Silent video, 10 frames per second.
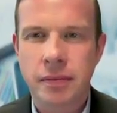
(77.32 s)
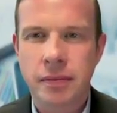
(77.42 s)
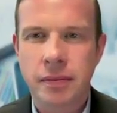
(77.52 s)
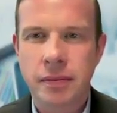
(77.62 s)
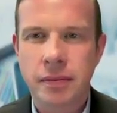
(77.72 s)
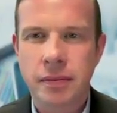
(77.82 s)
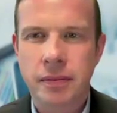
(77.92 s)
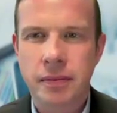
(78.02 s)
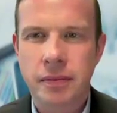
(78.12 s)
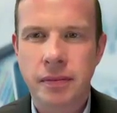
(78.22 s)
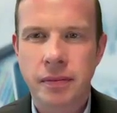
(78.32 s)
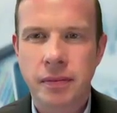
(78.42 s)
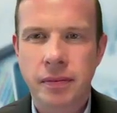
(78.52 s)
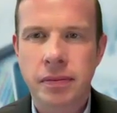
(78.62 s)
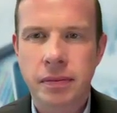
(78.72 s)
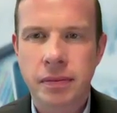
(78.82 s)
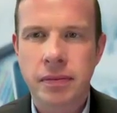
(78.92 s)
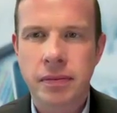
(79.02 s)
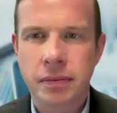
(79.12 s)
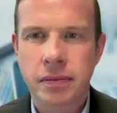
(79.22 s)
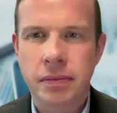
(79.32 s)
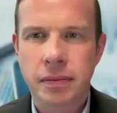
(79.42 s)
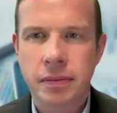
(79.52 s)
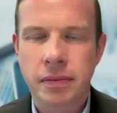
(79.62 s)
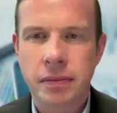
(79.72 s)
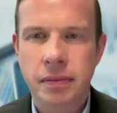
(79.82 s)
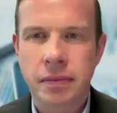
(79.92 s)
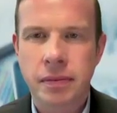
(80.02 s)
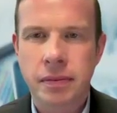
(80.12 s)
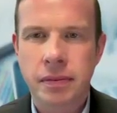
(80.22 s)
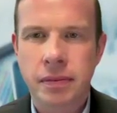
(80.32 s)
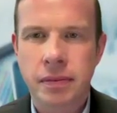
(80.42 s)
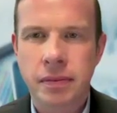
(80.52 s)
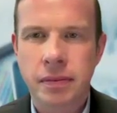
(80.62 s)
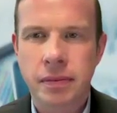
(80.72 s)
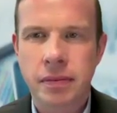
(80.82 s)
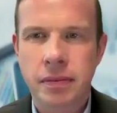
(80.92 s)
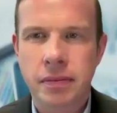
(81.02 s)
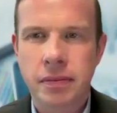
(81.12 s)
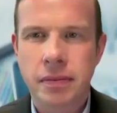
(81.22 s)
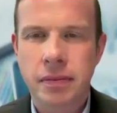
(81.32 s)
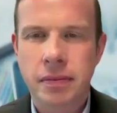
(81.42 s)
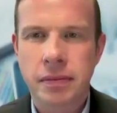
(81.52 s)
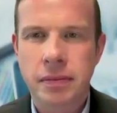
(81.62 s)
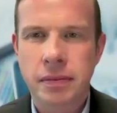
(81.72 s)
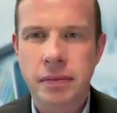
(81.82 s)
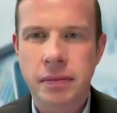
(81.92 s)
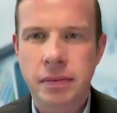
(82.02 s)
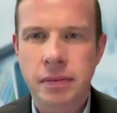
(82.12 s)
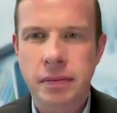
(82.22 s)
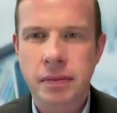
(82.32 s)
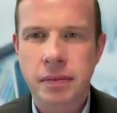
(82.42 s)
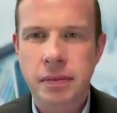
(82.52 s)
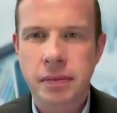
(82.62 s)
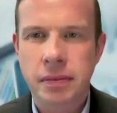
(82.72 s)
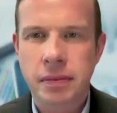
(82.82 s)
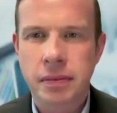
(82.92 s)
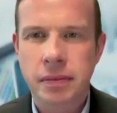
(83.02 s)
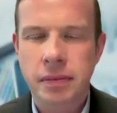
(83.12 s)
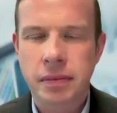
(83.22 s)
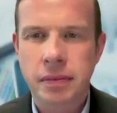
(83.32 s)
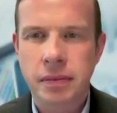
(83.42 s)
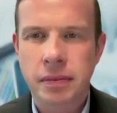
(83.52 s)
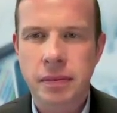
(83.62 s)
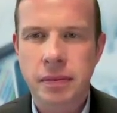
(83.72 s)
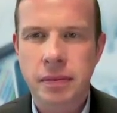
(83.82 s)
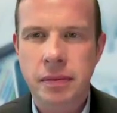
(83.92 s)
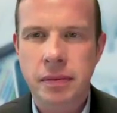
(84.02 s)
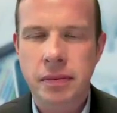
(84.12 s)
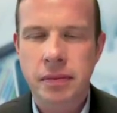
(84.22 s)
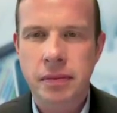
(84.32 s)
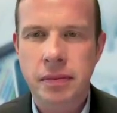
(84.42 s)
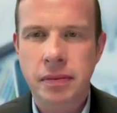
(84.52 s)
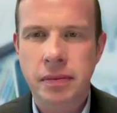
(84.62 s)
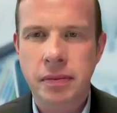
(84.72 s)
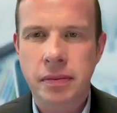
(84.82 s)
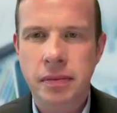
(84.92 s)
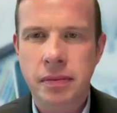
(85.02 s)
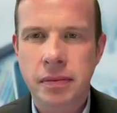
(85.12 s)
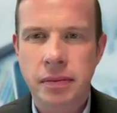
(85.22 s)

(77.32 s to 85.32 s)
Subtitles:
[no speech]